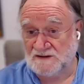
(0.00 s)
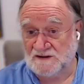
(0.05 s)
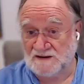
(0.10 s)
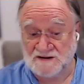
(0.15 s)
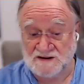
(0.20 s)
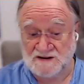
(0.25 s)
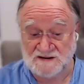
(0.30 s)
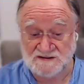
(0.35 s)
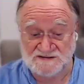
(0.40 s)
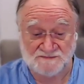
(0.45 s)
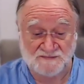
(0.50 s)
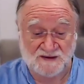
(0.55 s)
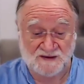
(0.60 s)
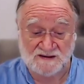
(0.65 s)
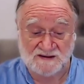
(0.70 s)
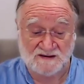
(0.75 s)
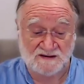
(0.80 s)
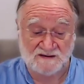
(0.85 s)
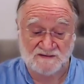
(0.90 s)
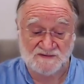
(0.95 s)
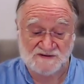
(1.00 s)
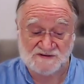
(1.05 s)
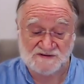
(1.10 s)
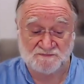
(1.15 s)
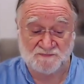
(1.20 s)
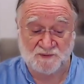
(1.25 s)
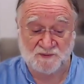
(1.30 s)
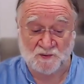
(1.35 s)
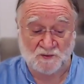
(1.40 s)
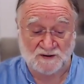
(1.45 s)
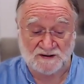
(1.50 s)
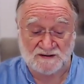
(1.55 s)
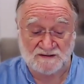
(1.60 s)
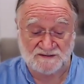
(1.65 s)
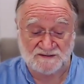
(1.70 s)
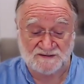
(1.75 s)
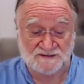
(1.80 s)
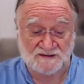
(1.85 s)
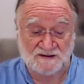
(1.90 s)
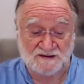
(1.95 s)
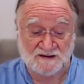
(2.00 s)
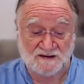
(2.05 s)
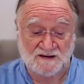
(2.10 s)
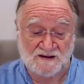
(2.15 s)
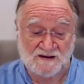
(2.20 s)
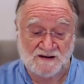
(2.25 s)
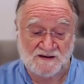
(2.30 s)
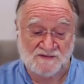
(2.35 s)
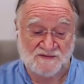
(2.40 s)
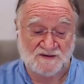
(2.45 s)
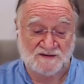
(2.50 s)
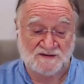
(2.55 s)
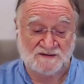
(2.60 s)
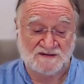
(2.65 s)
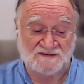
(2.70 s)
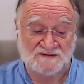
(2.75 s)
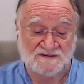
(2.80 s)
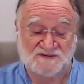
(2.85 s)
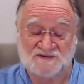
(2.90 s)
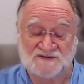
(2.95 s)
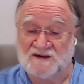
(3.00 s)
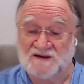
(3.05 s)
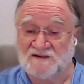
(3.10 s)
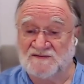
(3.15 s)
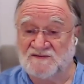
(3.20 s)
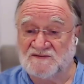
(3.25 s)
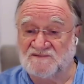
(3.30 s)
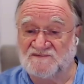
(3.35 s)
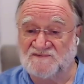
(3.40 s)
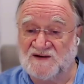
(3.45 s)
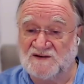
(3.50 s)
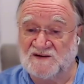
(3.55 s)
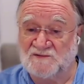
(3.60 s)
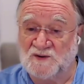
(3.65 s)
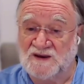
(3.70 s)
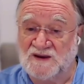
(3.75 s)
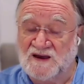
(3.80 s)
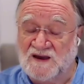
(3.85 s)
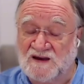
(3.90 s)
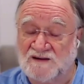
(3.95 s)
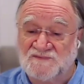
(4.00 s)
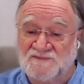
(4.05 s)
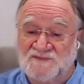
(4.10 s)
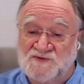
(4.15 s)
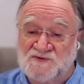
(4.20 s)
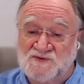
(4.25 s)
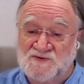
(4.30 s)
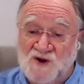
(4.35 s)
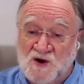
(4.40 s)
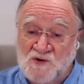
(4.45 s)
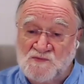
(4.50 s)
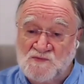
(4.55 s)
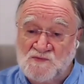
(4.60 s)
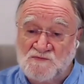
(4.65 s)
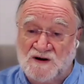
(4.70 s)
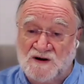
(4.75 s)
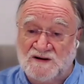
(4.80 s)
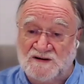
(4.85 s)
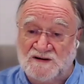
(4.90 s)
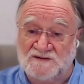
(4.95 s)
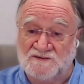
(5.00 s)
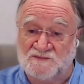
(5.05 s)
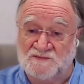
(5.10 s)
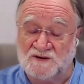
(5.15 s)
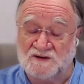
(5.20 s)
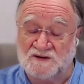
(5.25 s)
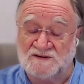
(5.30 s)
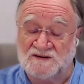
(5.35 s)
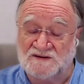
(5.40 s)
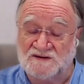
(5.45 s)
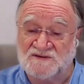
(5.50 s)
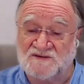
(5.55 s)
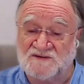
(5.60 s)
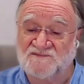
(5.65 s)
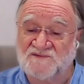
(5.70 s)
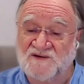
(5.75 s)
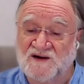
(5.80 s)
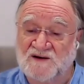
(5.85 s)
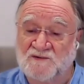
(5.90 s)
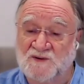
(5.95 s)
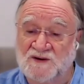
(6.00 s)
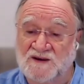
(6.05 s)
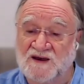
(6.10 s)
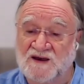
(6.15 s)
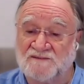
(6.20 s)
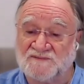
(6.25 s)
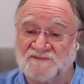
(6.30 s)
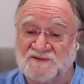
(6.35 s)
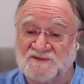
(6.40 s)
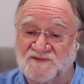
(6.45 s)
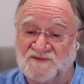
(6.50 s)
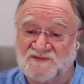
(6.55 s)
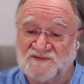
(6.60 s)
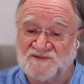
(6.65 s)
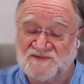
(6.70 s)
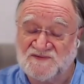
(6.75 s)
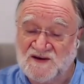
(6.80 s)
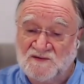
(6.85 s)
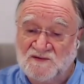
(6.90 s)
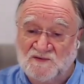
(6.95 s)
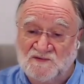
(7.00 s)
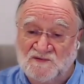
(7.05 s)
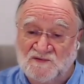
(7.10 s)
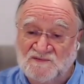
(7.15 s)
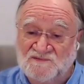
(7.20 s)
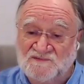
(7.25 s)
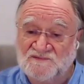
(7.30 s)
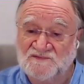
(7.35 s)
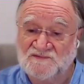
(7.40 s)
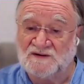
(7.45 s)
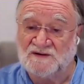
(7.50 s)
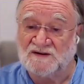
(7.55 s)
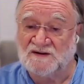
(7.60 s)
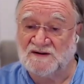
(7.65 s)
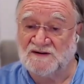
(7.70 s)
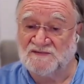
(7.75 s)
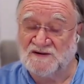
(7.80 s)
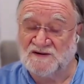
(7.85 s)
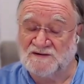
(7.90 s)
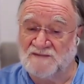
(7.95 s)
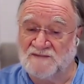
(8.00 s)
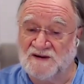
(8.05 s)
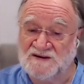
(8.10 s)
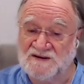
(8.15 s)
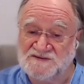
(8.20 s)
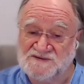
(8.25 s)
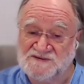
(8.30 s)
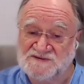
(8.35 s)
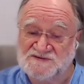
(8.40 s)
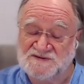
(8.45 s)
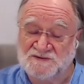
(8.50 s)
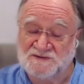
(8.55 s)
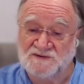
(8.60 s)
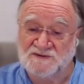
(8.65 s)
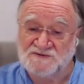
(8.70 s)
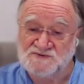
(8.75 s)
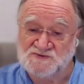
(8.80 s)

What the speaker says: And he's making this point that it's the fact we come to know mind, it's the fact we come to the self that makes it so